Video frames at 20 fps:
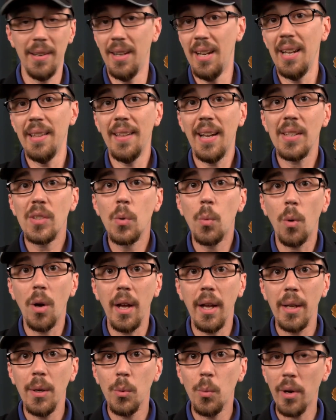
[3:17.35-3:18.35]
And that's
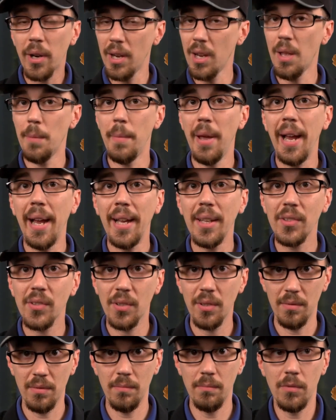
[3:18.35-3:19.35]
why wearing a
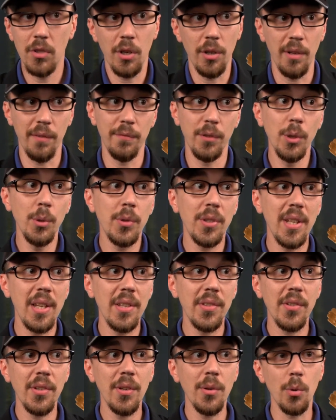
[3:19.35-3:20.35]
mask during flu
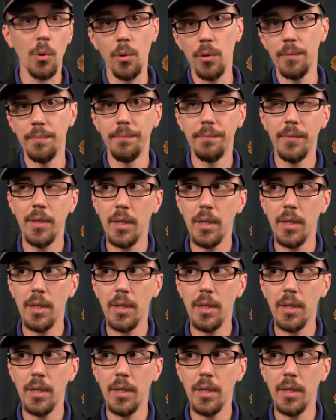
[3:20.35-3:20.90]
season or,